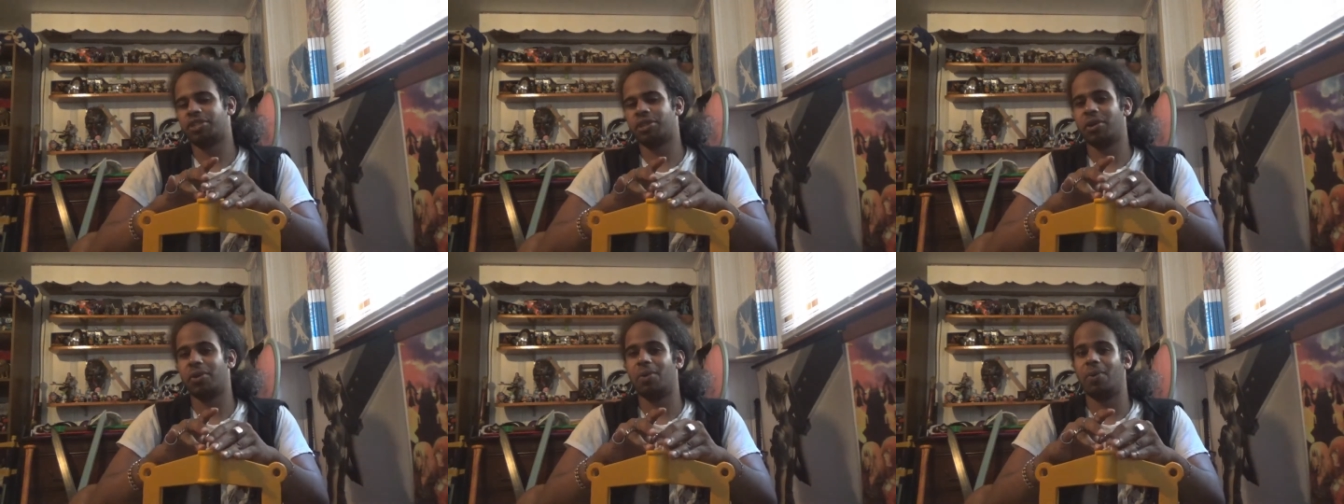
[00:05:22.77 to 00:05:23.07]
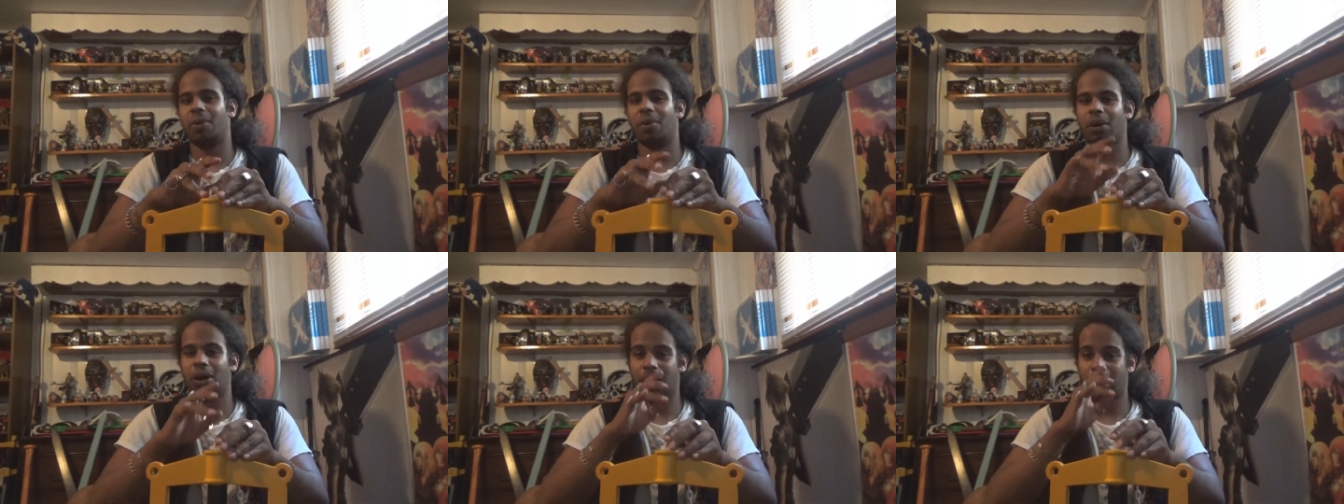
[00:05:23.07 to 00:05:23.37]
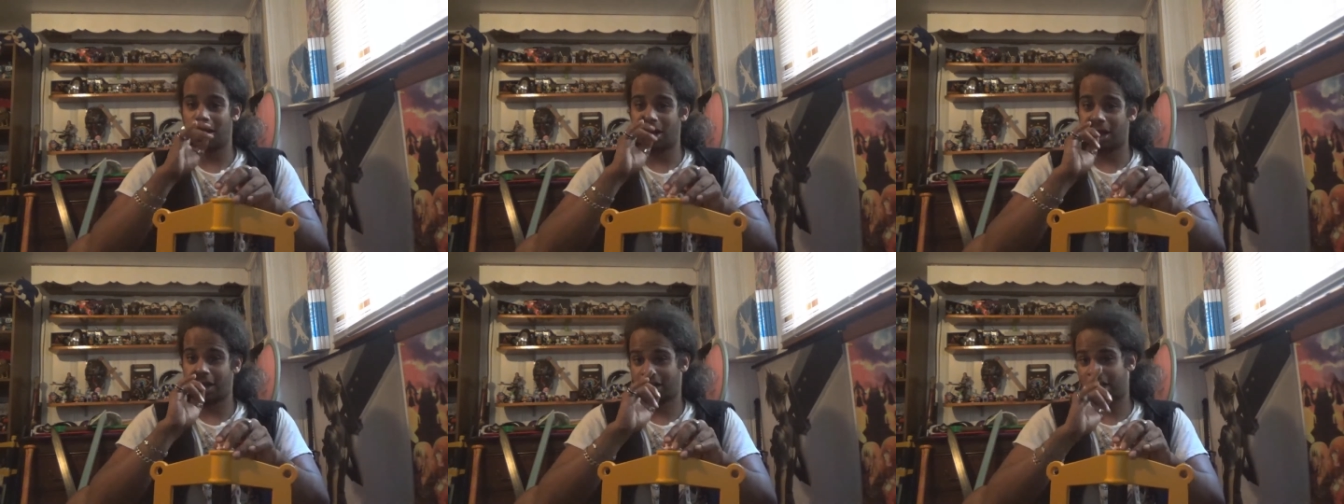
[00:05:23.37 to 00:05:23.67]
So
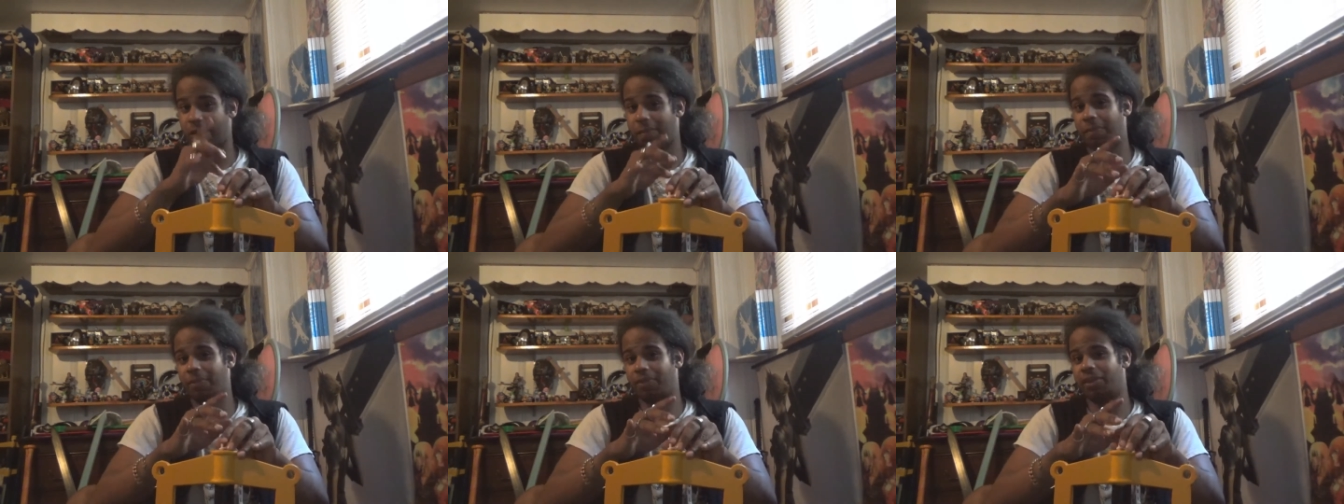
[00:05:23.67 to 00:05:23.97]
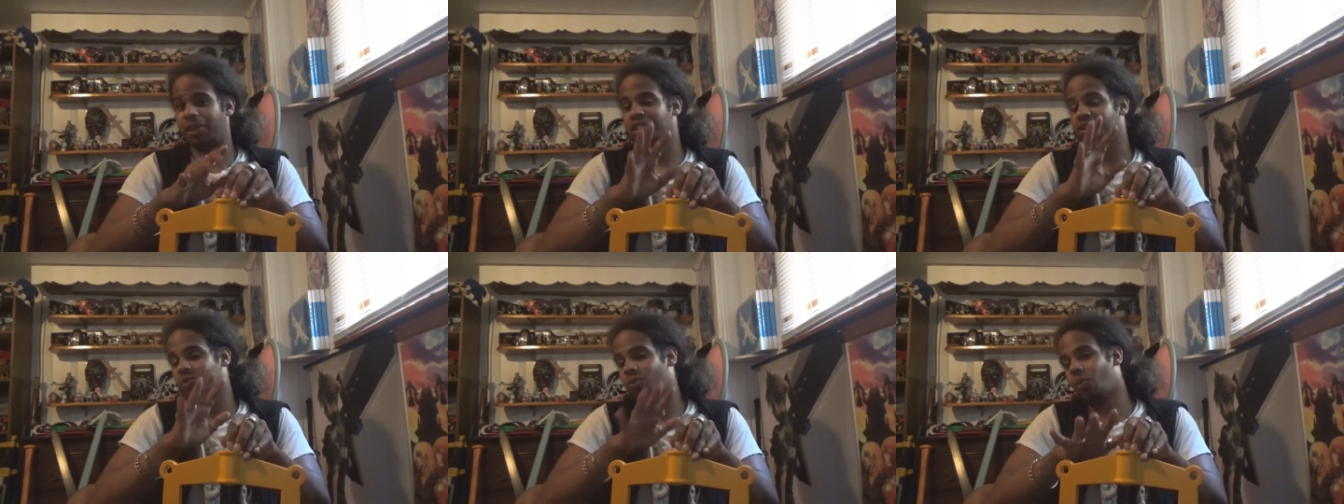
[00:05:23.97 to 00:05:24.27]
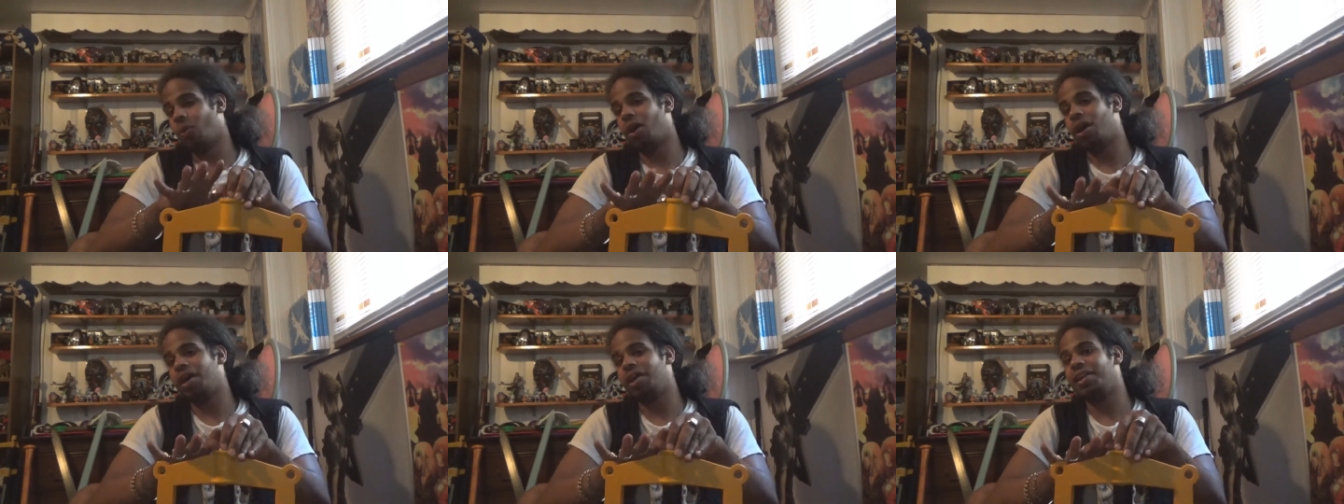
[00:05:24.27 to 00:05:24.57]
a couple of things.
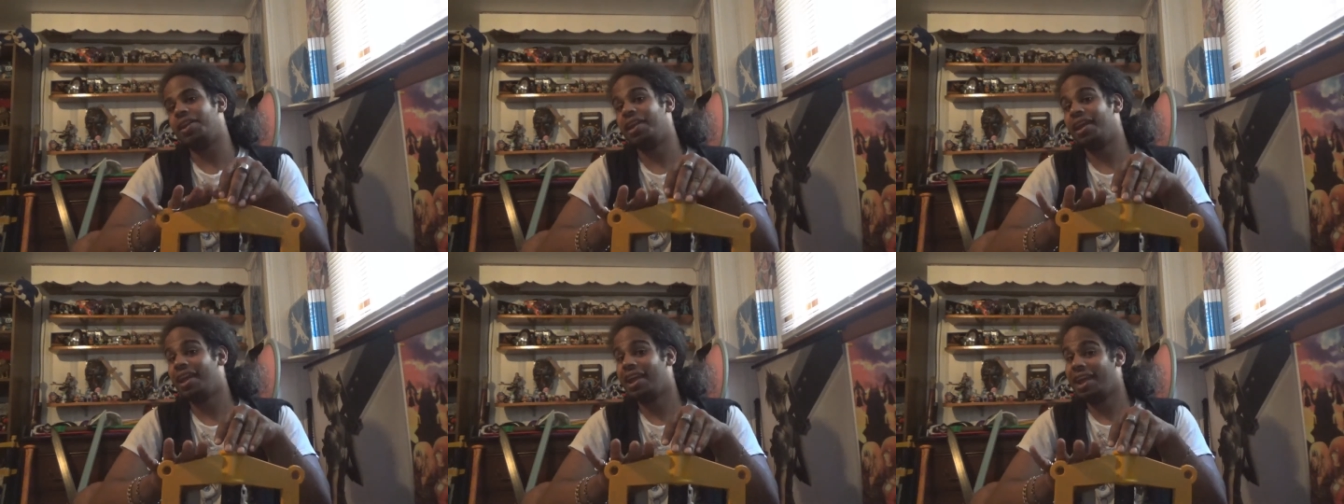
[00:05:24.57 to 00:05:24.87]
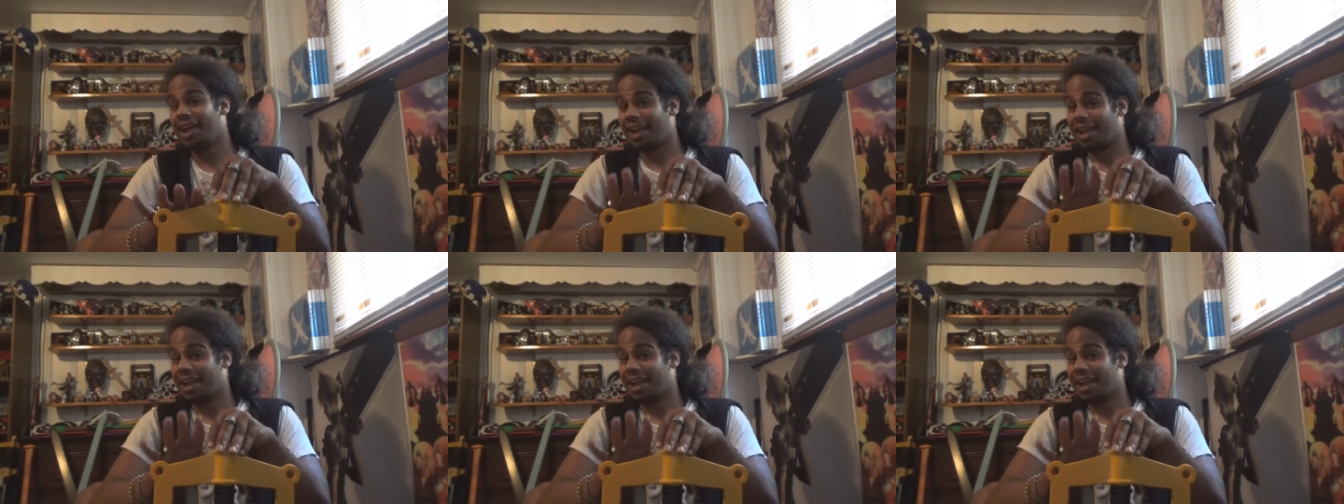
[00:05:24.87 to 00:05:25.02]
One,